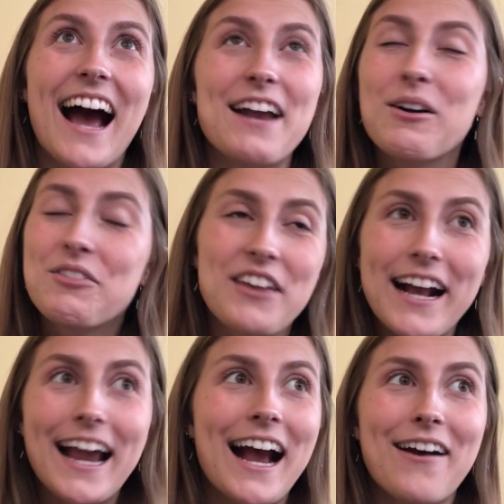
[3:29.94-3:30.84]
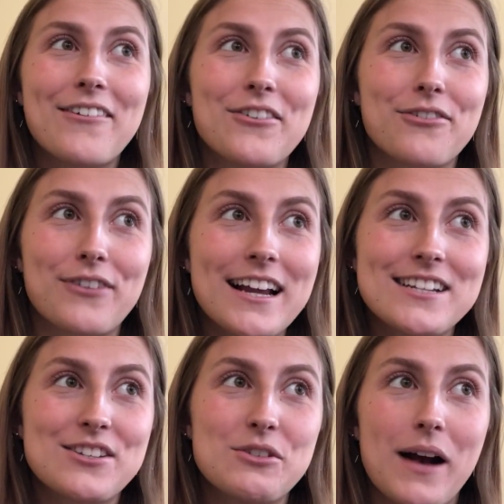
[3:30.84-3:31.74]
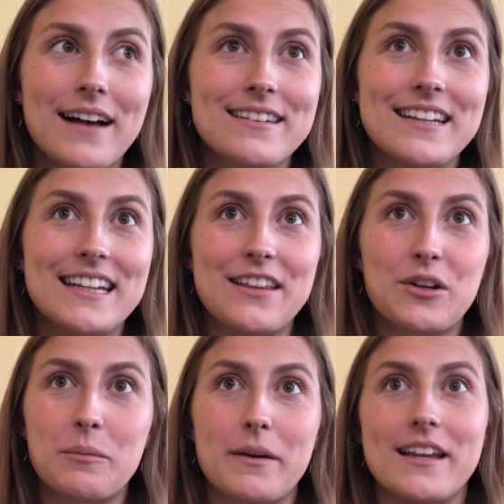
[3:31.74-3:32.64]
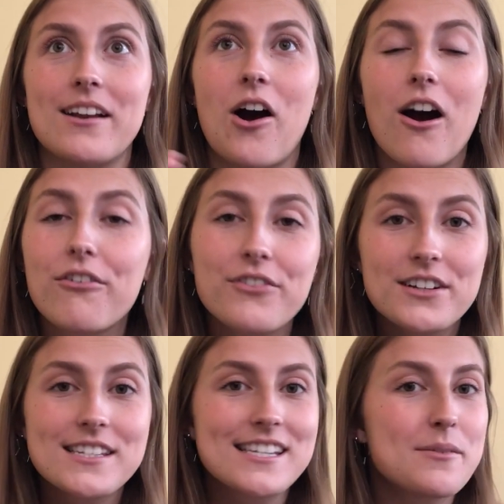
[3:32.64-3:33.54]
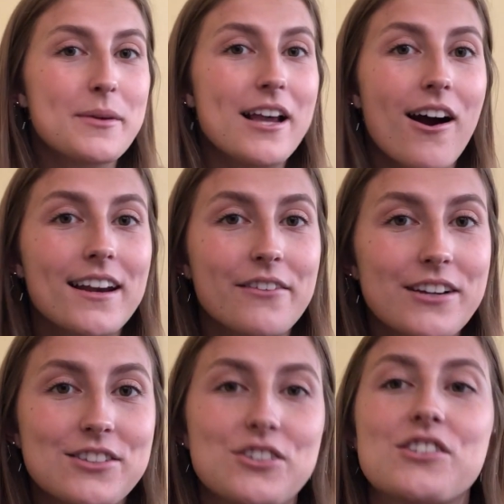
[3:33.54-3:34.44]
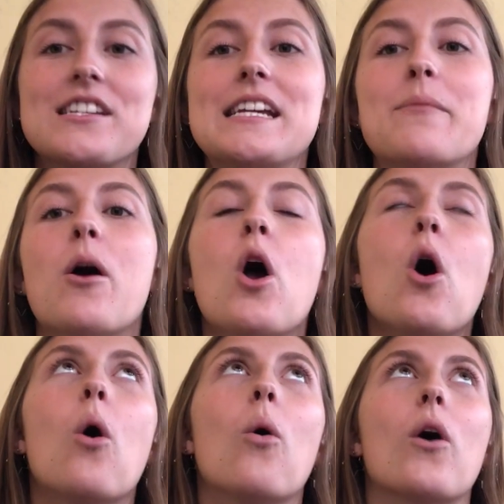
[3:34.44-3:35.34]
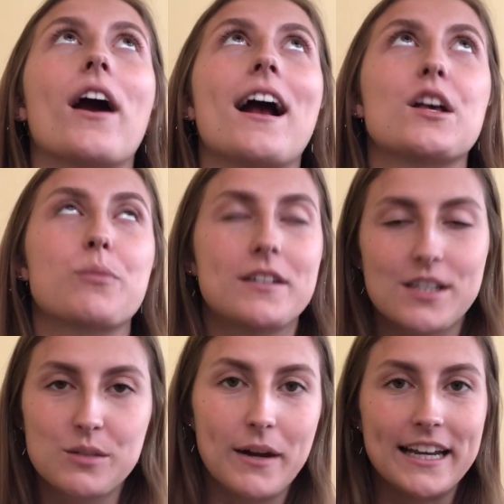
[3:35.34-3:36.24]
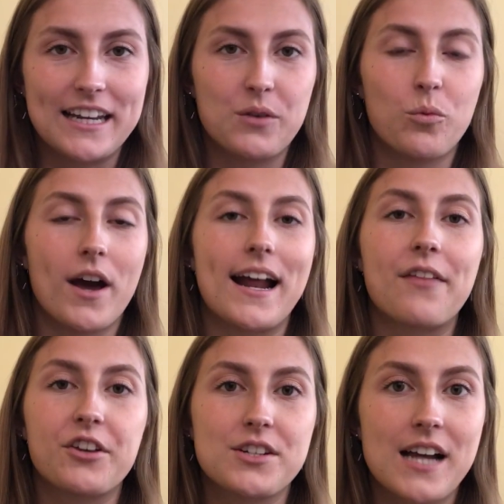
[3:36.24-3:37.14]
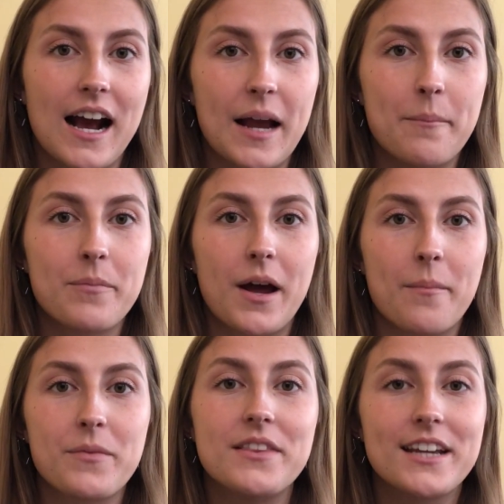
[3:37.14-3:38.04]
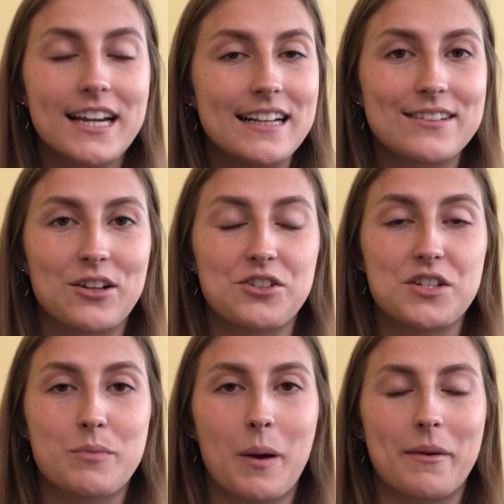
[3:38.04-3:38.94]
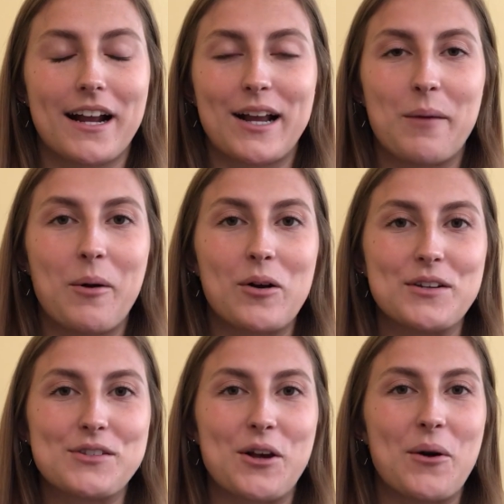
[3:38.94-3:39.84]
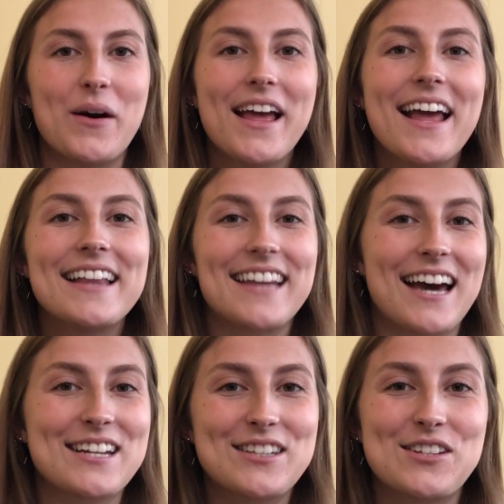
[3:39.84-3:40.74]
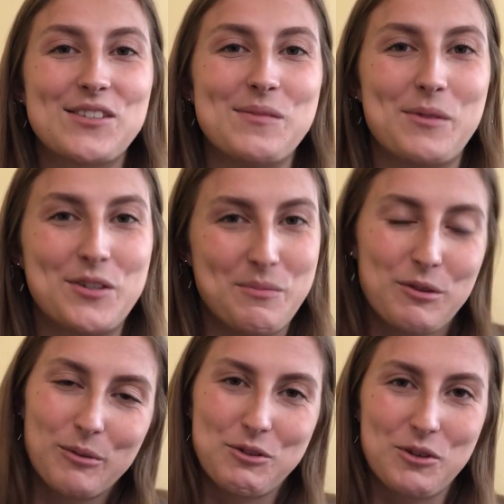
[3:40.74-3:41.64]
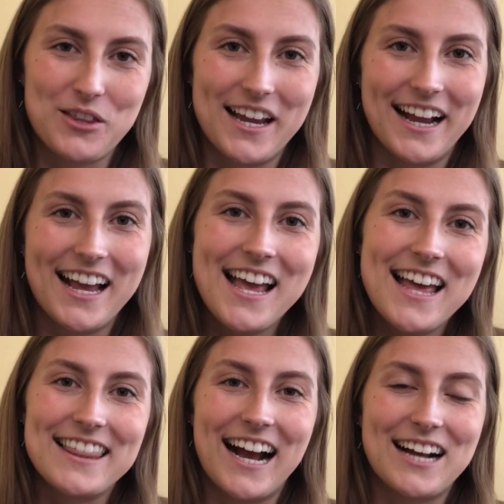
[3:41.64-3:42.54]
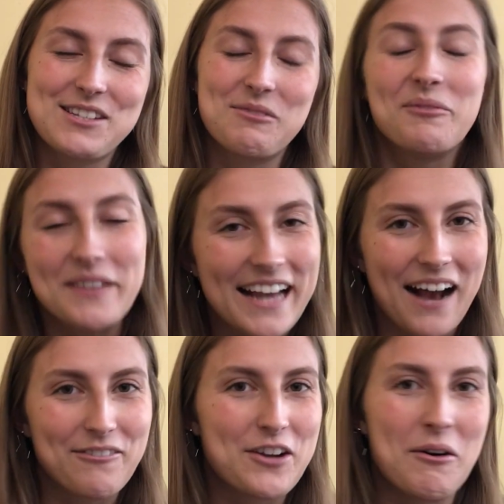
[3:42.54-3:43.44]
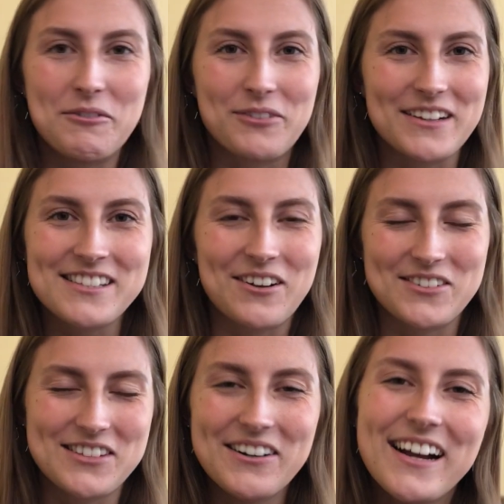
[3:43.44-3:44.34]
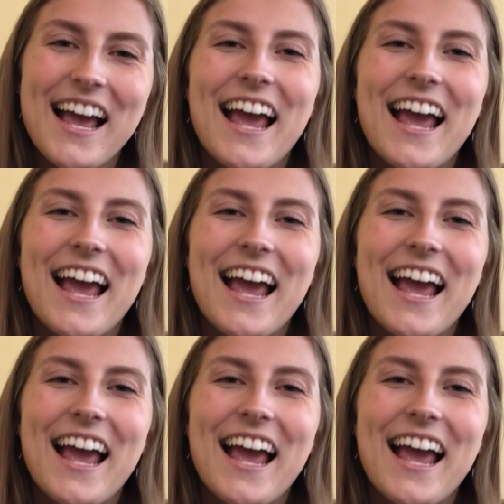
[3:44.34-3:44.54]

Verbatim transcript: I don't think I have a friend who hasn't either been offered to be on a research team or has participated in one at their time um, in the kinesiology department at Cal Poly. So that is a super, super special thing that we have going for us also.